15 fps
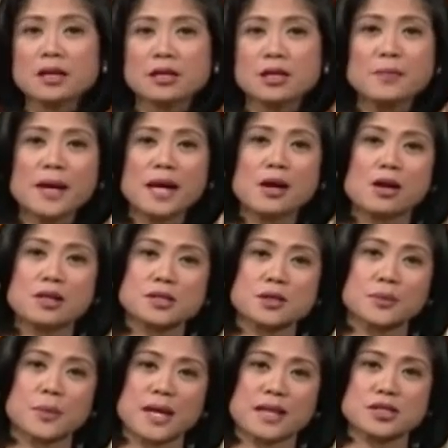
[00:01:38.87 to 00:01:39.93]
You may
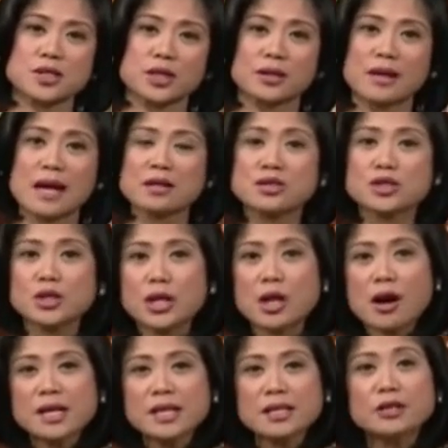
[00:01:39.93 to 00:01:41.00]
also base your grounds on
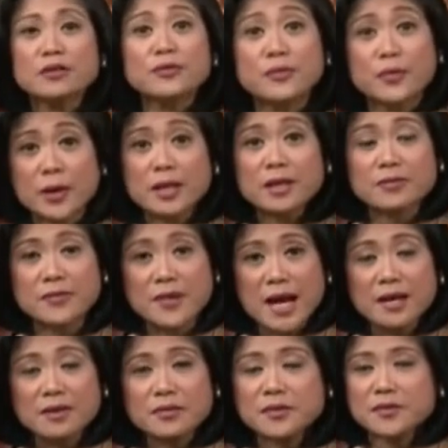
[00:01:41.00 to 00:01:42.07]
Article
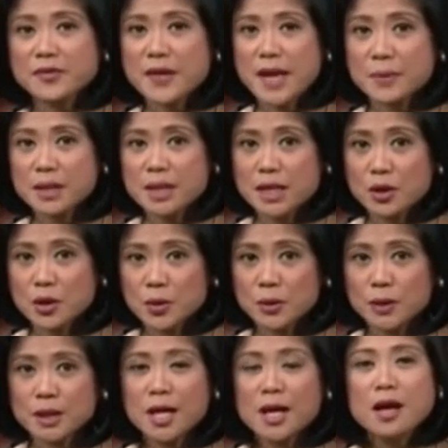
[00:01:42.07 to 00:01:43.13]
45 of the Family
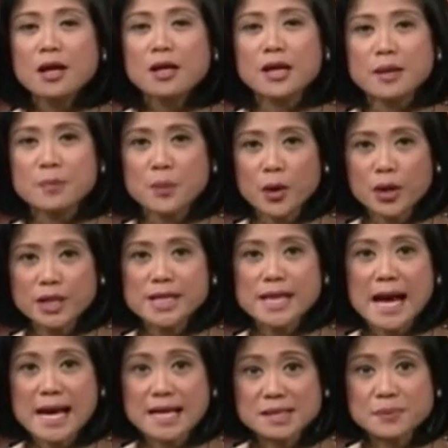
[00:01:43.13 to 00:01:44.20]
Code. The
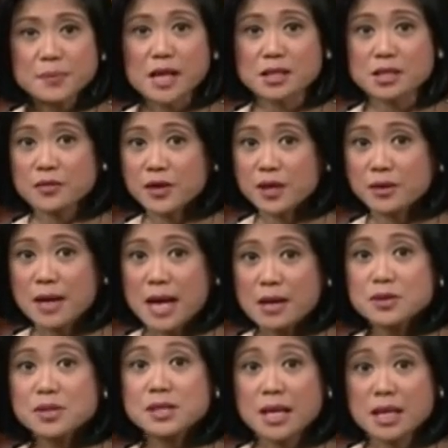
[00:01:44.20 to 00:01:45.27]
important aspect of the grounds